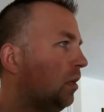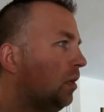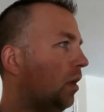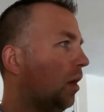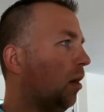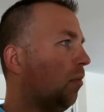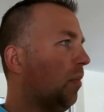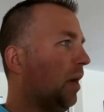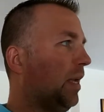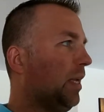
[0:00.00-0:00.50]

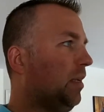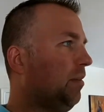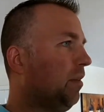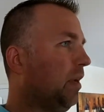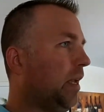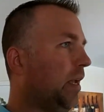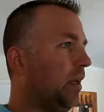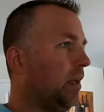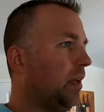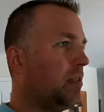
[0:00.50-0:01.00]
I
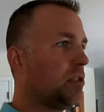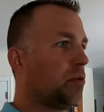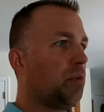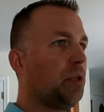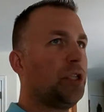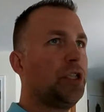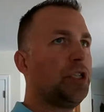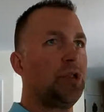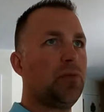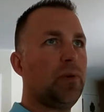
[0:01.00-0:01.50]
even added
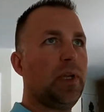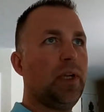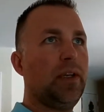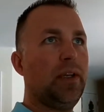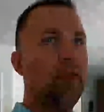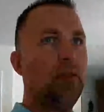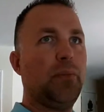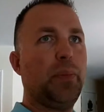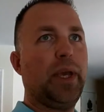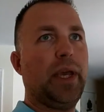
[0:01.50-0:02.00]
switches when I
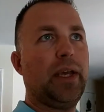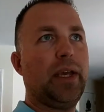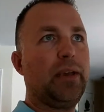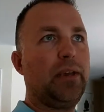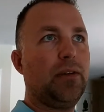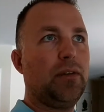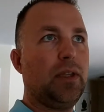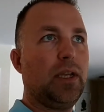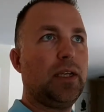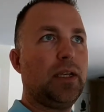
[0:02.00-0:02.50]
did the
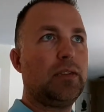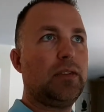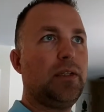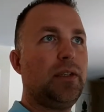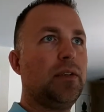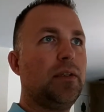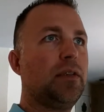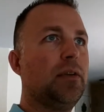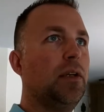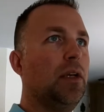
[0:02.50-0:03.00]
patio last
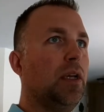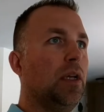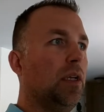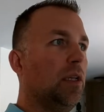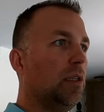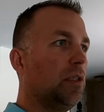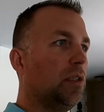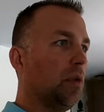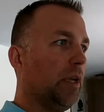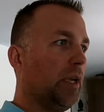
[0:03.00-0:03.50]
year.
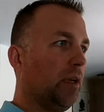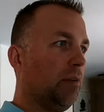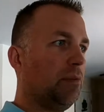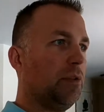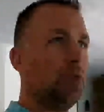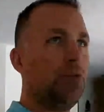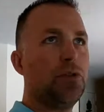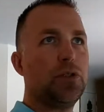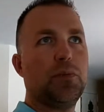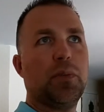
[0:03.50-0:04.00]
So I have
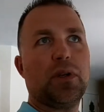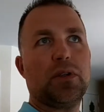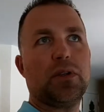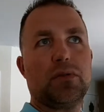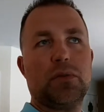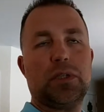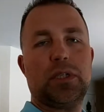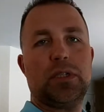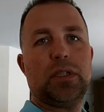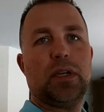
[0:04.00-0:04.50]
2 smart
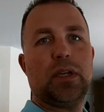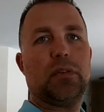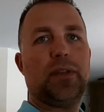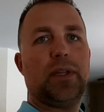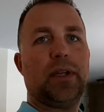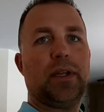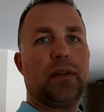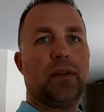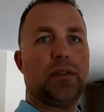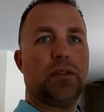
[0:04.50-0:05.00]
switches out
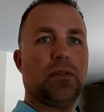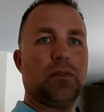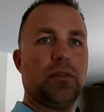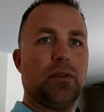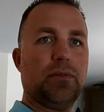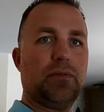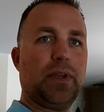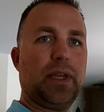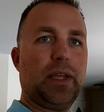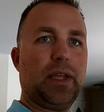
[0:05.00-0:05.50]
there to turn
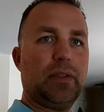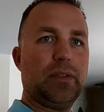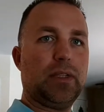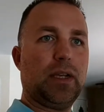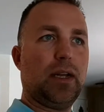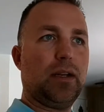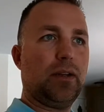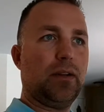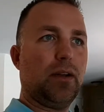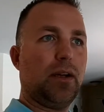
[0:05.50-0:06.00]
the fans
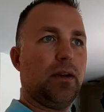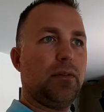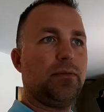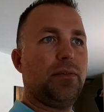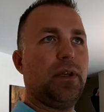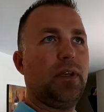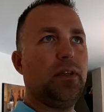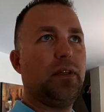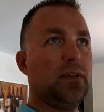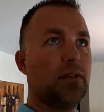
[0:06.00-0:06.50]
on and
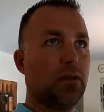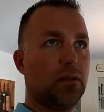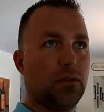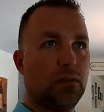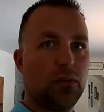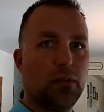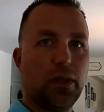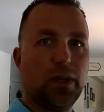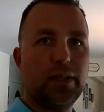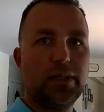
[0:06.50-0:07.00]
off and to turn
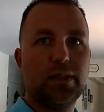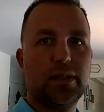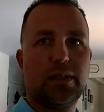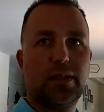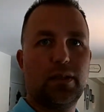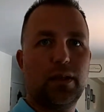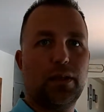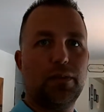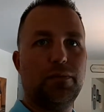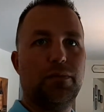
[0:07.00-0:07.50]
the lights on
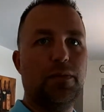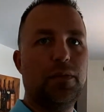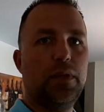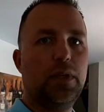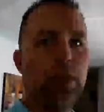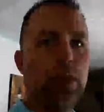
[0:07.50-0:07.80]
and off.